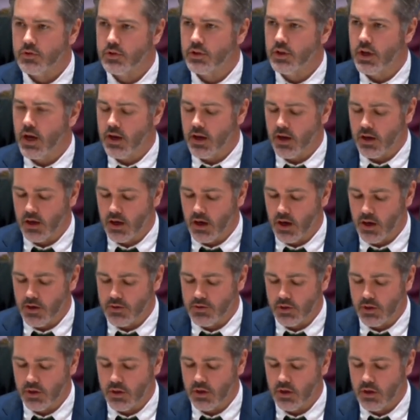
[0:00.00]
Today in
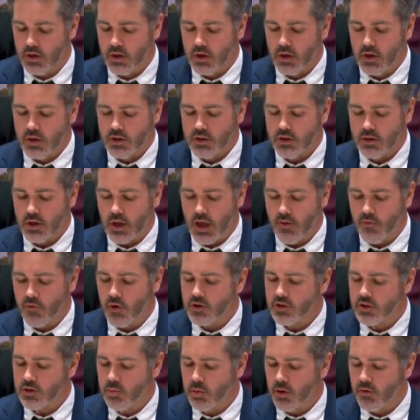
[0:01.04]
Gaza,
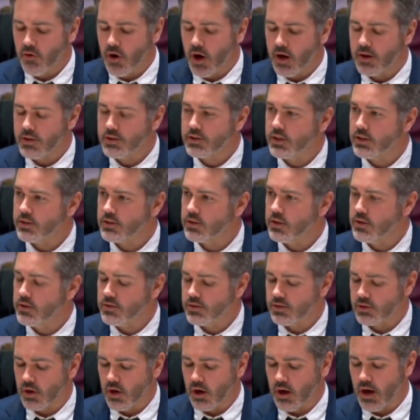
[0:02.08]
efforts to provide
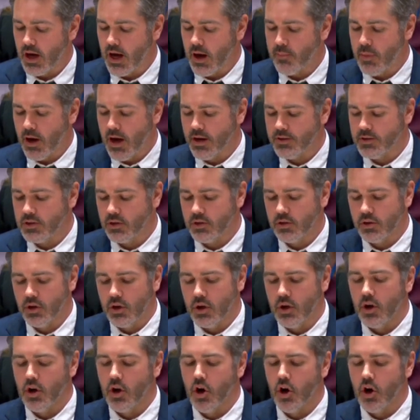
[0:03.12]
assistance are haphazard,